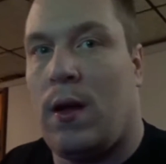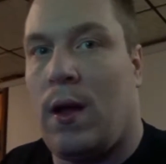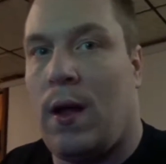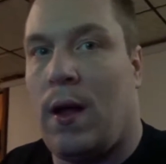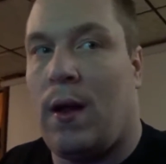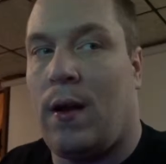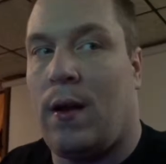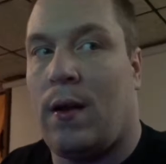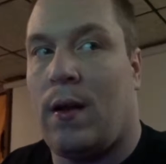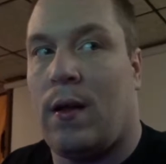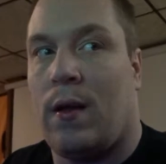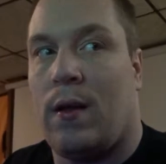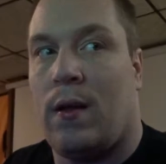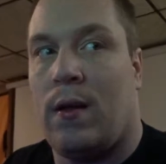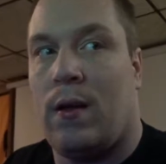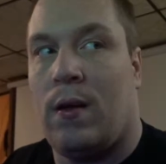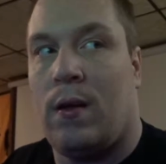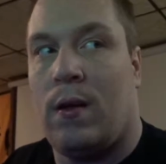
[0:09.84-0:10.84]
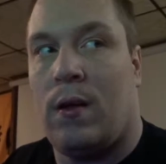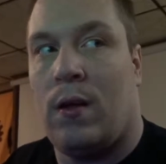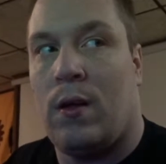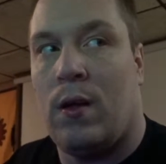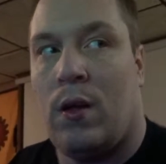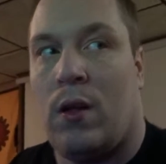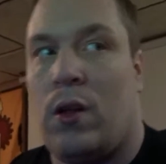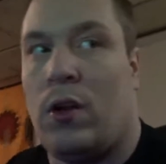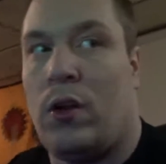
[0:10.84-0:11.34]
and
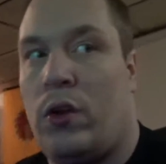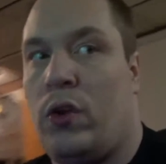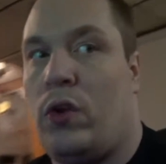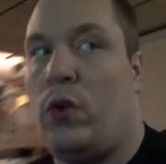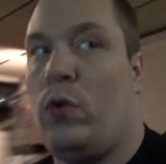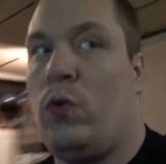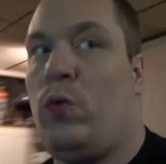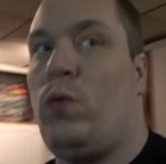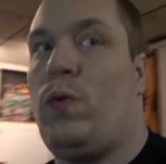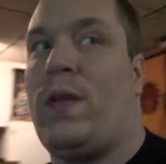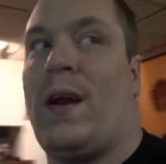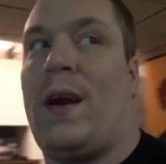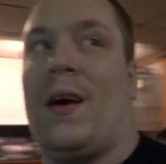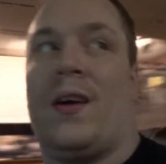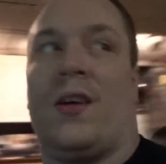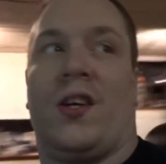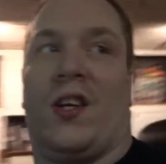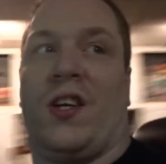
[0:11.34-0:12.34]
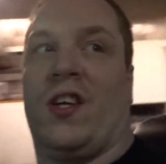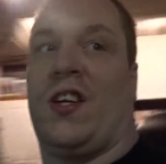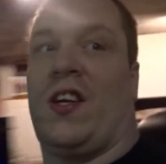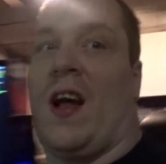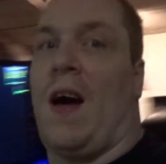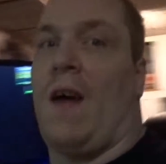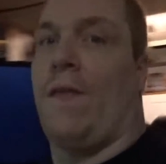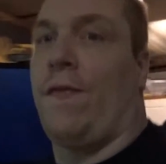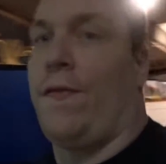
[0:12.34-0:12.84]
do their
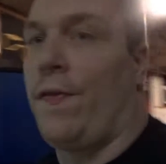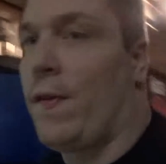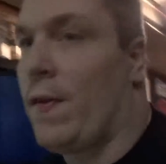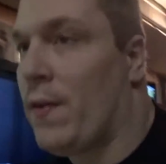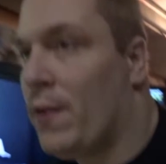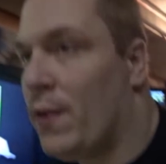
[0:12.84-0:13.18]
stuff.